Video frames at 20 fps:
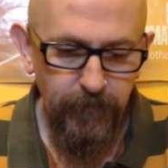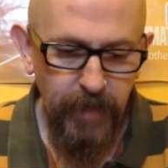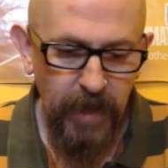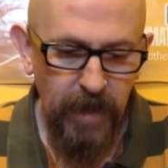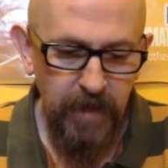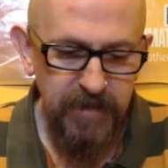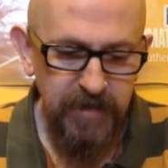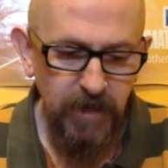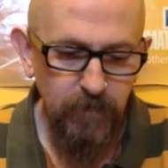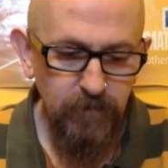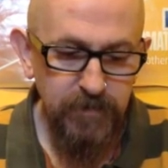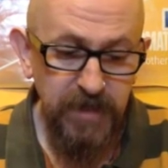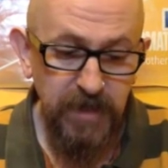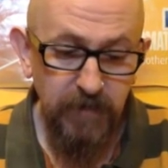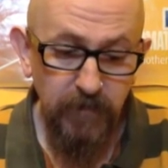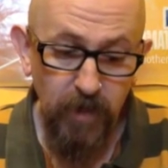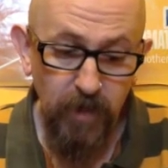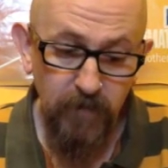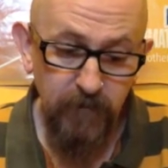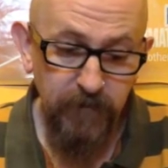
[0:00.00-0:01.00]
A toasted
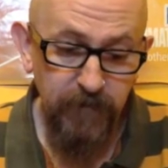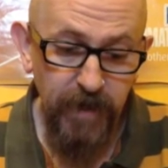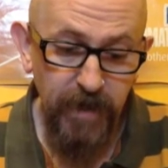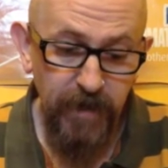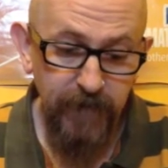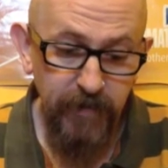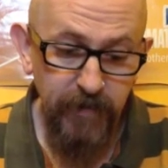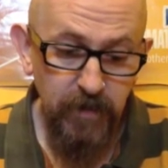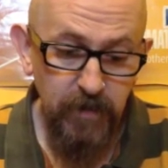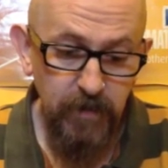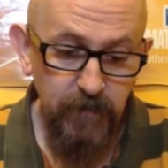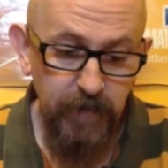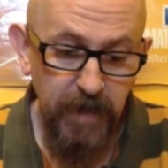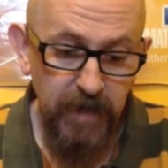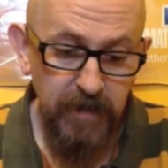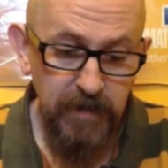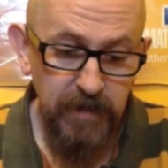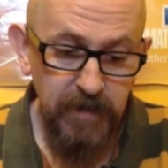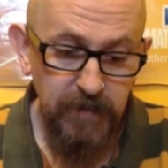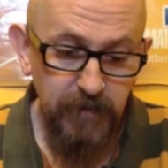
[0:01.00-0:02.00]
malt flavour
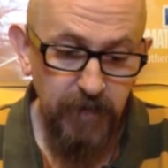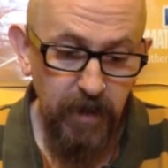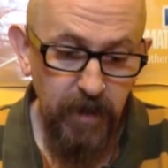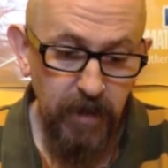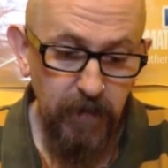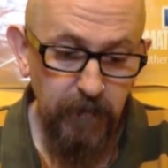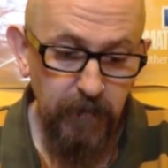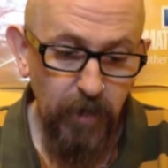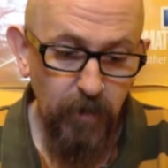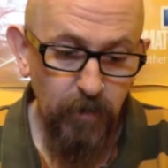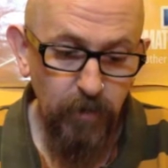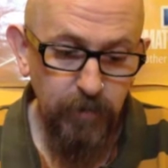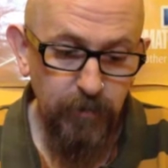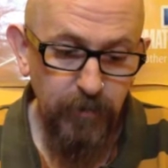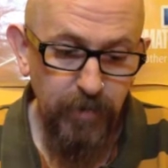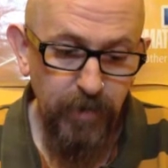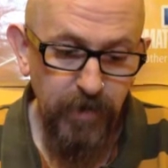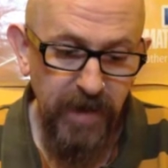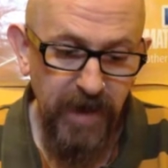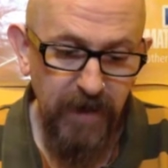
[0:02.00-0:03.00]
balanced by a bold
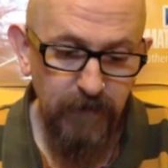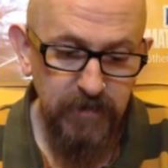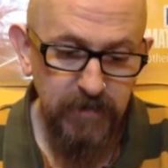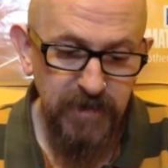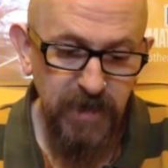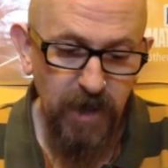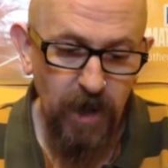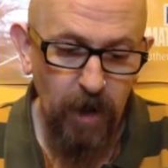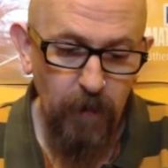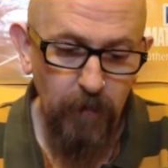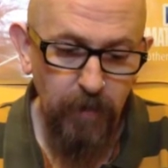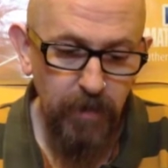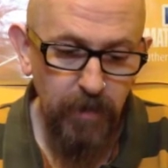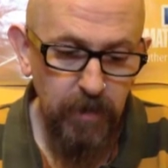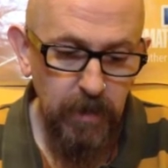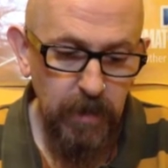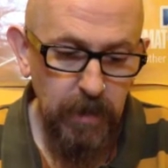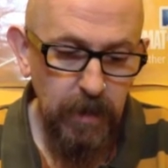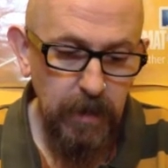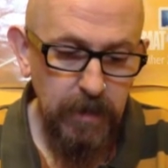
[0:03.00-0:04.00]
pronounced hop
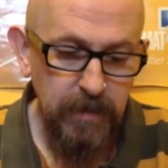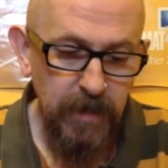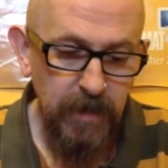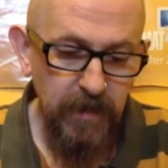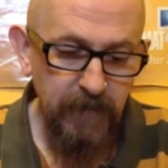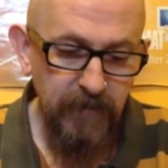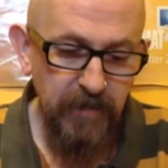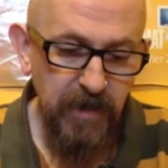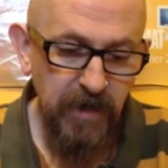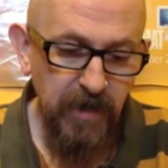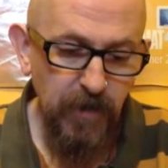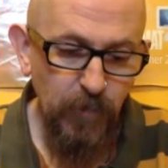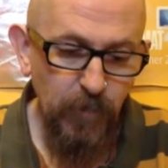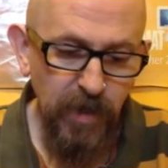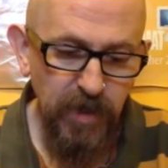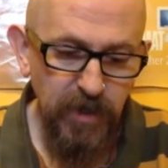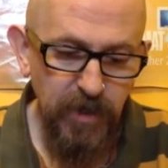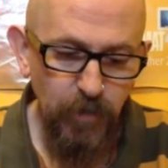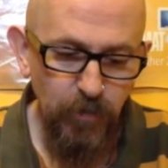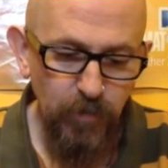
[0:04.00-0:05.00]
delivered in a
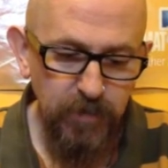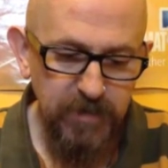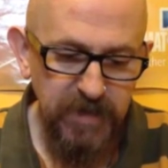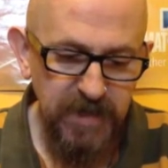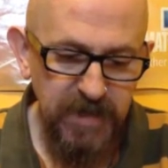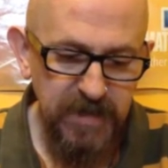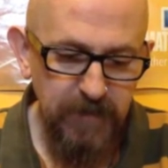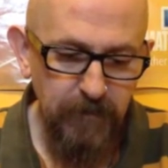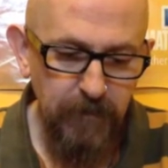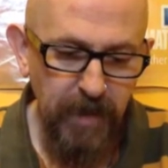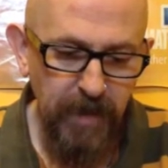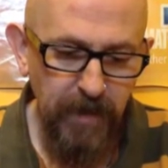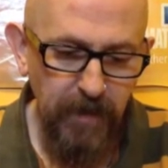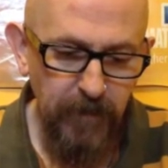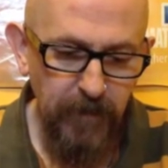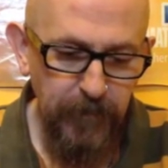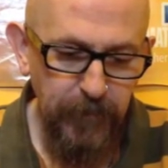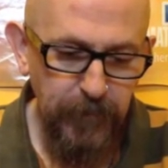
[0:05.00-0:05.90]
rich russet beer.